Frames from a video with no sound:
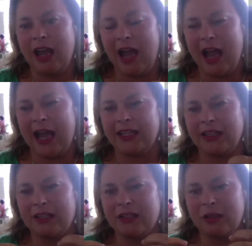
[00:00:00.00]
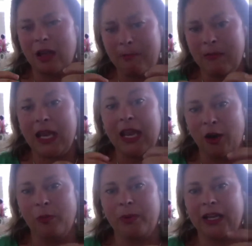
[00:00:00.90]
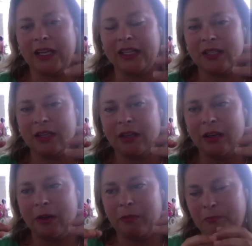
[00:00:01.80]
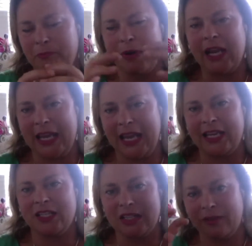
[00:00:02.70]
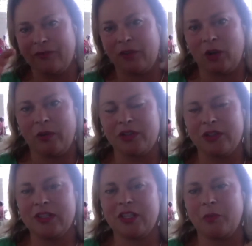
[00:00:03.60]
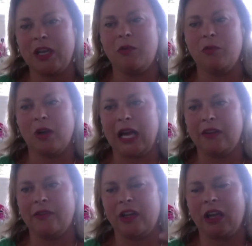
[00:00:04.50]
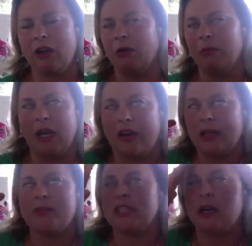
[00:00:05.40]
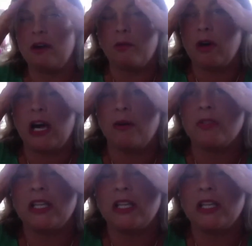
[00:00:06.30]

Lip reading: and me helping to break it into the different quadrants, so that when you walk out of there and you go, oh my God, I'm so overwhelmed,